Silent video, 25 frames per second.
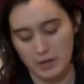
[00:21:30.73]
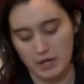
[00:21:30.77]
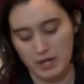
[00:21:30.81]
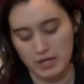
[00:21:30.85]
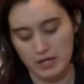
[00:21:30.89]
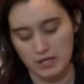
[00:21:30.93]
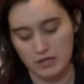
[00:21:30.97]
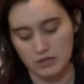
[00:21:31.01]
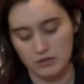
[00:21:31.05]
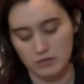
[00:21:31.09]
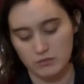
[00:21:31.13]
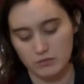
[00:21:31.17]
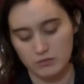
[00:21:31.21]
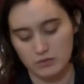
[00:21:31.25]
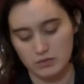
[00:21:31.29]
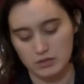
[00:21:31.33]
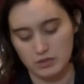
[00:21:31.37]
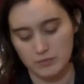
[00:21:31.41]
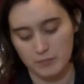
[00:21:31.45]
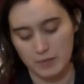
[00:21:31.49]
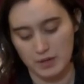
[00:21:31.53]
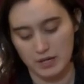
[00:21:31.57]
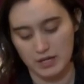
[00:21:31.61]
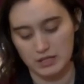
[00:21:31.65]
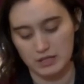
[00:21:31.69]
pay you to
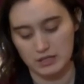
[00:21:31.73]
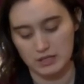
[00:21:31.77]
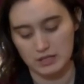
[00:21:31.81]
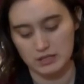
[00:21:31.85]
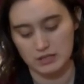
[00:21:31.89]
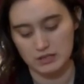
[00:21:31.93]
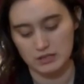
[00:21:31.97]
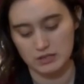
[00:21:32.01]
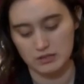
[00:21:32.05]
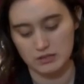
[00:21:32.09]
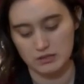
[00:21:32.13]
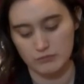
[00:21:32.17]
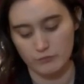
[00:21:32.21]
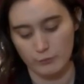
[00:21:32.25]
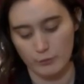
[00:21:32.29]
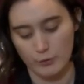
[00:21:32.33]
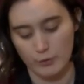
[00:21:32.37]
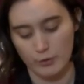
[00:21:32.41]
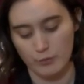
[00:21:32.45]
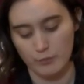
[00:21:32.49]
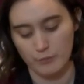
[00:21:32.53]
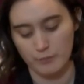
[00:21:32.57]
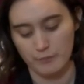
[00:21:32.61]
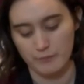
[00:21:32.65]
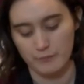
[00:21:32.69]
paint this
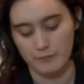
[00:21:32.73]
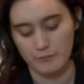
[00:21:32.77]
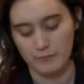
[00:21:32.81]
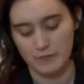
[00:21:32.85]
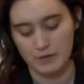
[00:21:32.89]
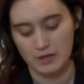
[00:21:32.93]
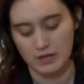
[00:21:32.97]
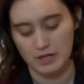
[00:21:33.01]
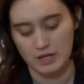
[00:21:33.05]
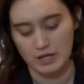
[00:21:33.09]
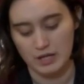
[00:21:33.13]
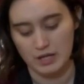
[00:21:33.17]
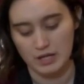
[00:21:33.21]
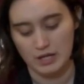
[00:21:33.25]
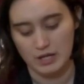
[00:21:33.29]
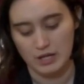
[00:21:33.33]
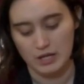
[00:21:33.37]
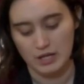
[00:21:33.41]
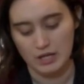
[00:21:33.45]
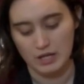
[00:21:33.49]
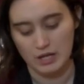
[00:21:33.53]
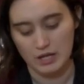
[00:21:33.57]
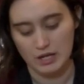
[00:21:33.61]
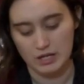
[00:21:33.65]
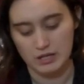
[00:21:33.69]
room.
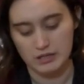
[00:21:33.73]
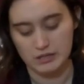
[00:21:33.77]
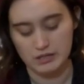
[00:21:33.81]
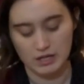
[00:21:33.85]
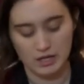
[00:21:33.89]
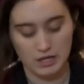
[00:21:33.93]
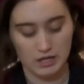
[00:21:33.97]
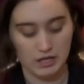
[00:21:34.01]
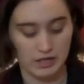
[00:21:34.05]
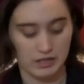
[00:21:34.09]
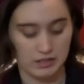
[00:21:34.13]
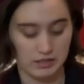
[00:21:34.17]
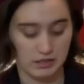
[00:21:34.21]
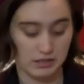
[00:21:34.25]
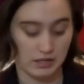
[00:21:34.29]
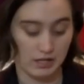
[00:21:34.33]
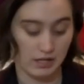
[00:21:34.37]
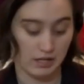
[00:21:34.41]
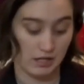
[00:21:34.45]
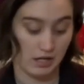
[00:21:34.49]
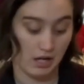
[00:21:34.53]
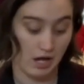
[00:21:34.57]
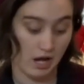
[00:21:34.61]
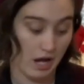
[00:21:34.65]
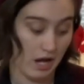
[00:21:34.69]
And I
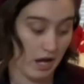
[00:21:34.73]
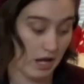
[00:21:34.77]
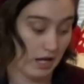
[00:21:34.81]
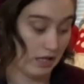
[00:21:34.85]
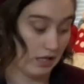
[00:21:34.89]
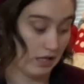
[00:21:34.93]
said, I